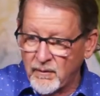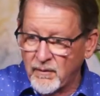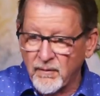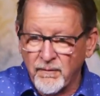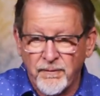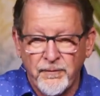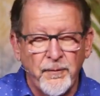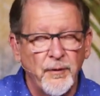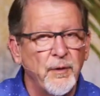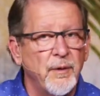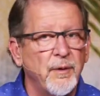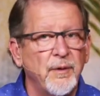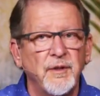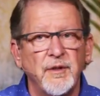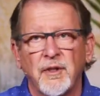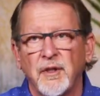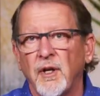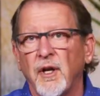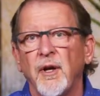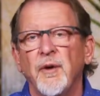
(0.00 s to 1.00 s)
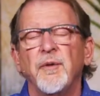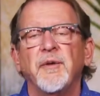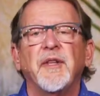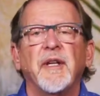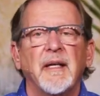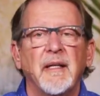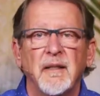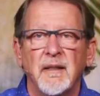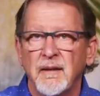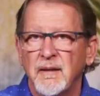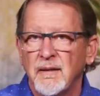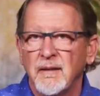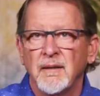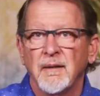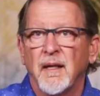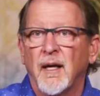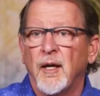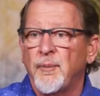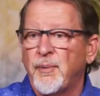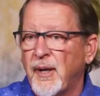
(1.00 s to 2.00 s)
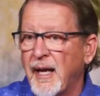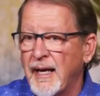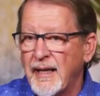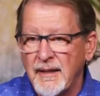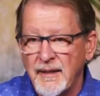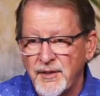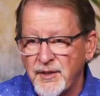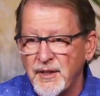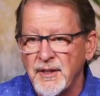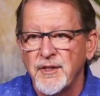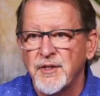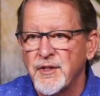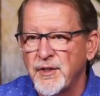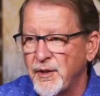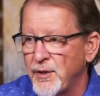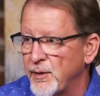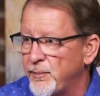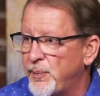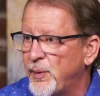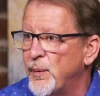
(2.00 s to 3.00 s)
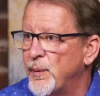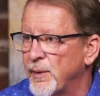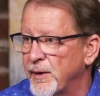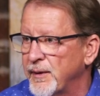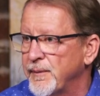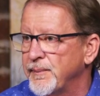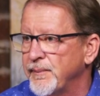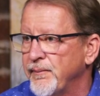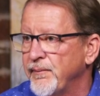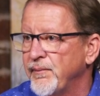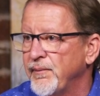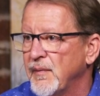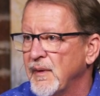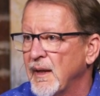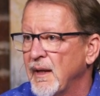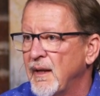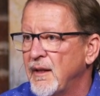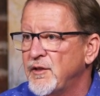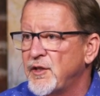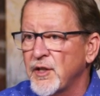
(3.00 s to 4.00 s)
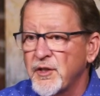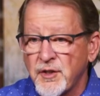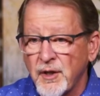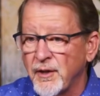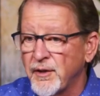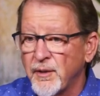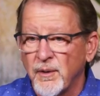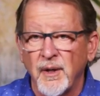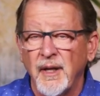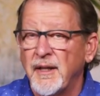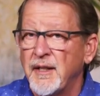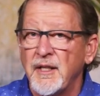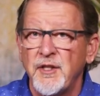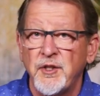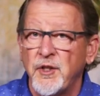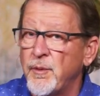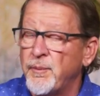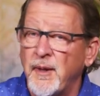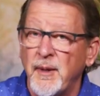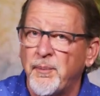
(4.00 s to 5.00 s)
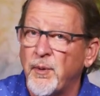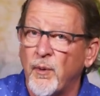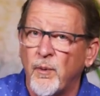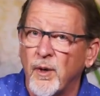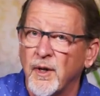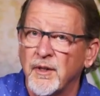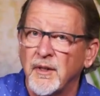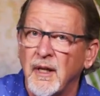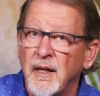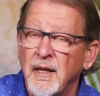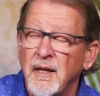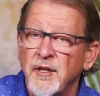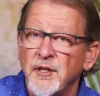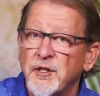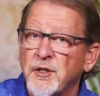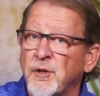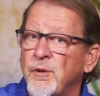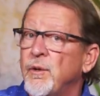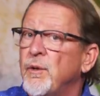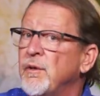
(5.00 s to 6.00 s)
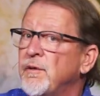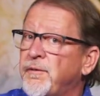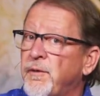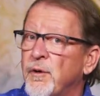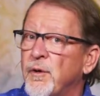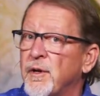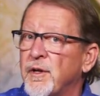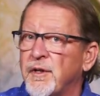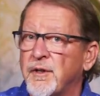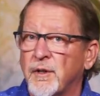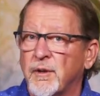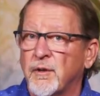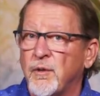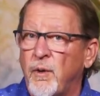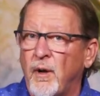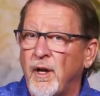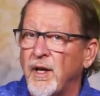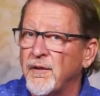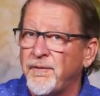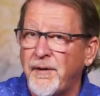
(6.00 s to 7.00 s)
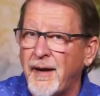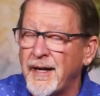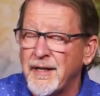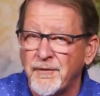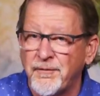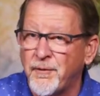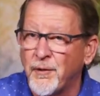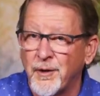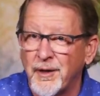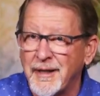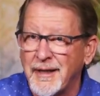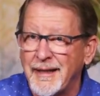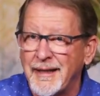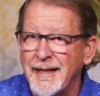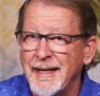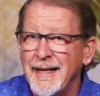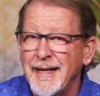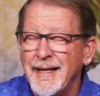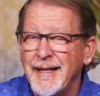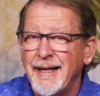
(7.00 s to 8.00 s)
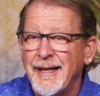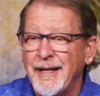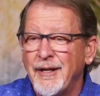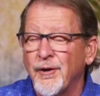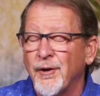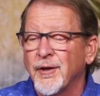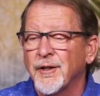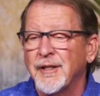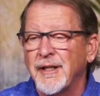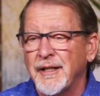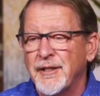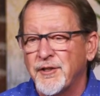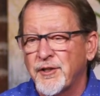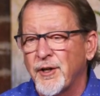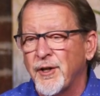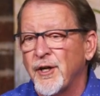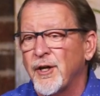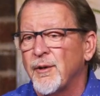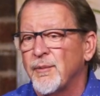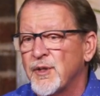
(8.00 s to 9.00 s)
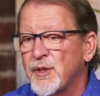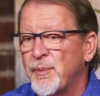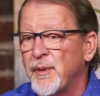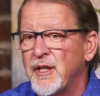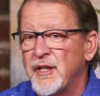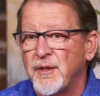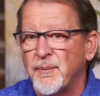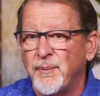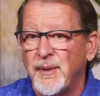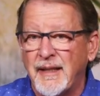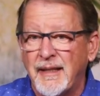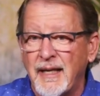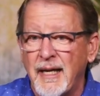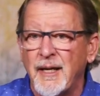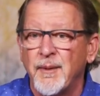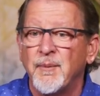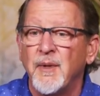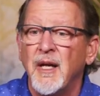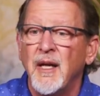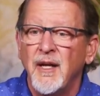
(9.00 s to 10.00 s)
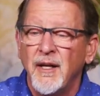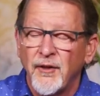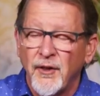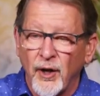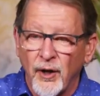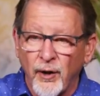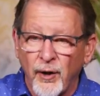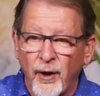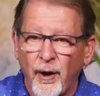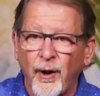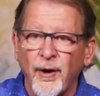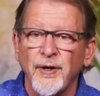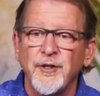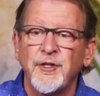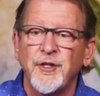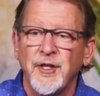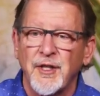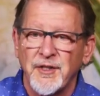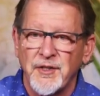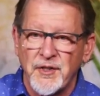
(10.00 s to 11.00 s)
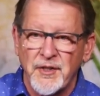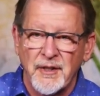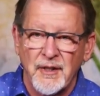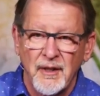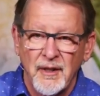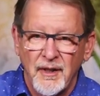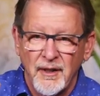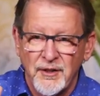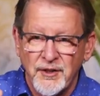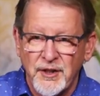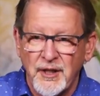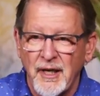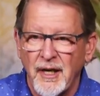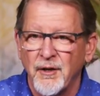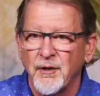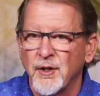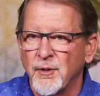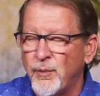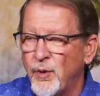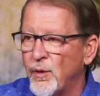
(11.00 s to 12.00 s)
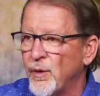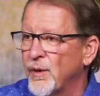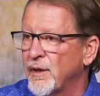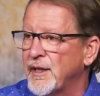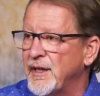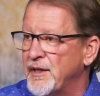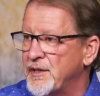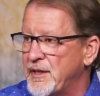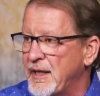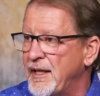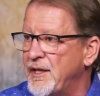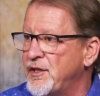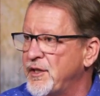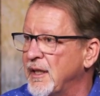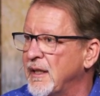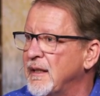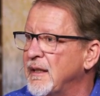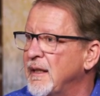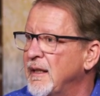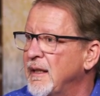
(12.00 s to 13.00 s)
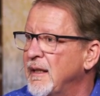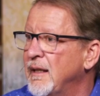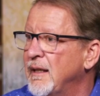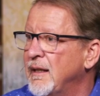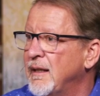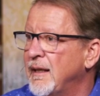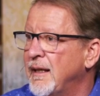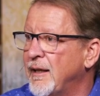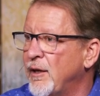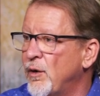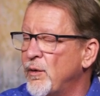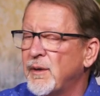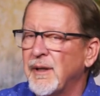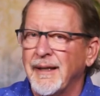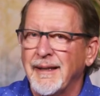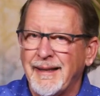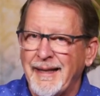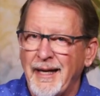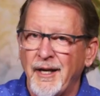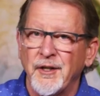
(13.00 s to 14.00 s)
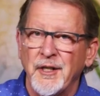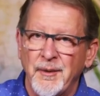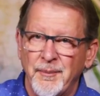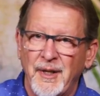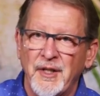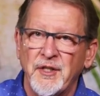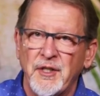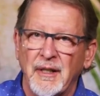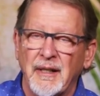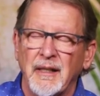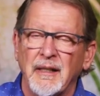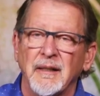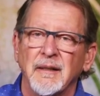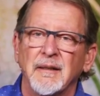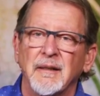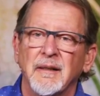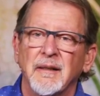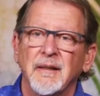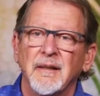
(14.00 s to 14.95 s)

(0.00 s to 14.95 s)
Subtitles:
food, clothing, appliances to the poor. Just on their own. And these two people weren't schooled for it or qualified for it in earthly terms, but it became the largest charitable organization in Oakland County, Michigan,